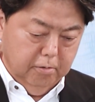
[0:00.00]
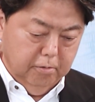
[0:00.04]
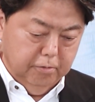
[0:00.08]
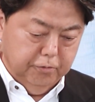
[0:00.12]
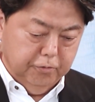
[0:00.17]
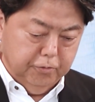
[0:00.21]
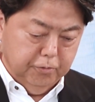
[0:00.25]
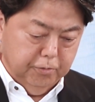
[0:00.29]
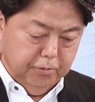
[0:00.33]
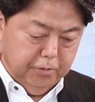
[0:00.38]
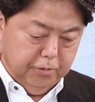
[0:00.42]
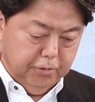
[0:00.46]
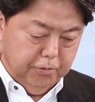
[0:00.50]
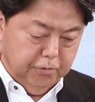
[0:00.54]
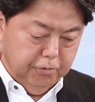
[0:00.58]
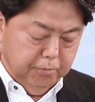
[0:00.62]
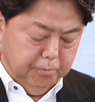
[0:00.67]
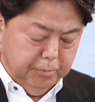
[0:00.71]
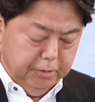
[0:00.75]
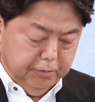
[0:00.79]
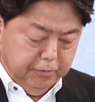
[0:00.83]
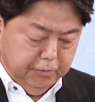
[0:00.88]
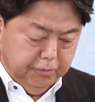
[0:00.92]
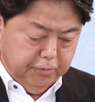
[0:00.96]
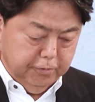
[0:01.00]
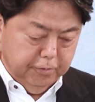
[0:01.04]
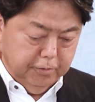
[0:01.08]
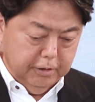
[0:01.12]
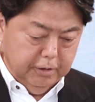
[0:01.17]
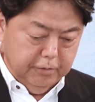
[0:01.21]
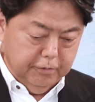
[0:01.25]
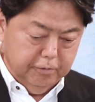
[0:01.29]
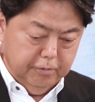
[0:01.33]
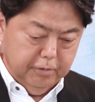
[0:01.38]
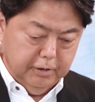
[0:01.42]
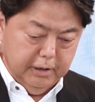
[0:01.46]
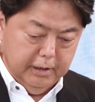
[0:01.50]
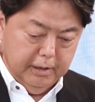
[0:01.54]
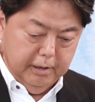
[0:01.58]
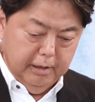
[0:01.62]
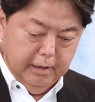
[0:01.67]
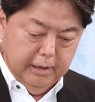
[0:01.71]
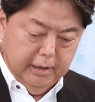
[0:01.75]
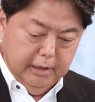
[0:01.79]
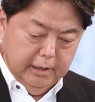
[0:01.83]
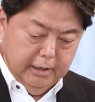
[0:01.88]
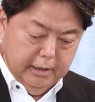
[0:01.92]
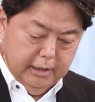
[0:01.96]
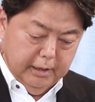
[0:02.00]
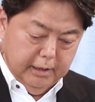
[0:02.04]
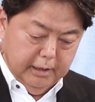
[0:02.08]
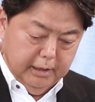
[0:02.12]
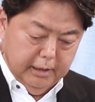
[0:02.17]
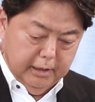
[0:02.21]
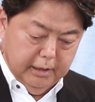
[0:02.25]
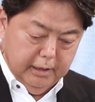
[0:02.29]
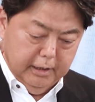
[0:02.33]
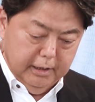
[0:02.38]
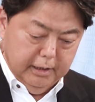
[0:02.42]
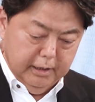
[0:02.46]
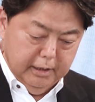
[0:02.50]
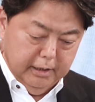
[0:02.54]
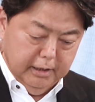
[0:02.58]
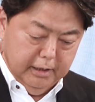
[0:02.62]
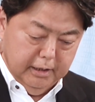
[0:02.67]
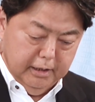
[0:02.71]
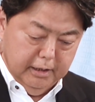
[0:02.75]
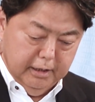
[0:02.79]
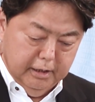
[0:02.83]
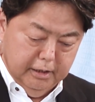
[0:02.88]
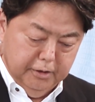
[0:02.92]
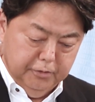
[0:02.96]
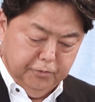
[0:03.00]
It's going to be 30 people strong,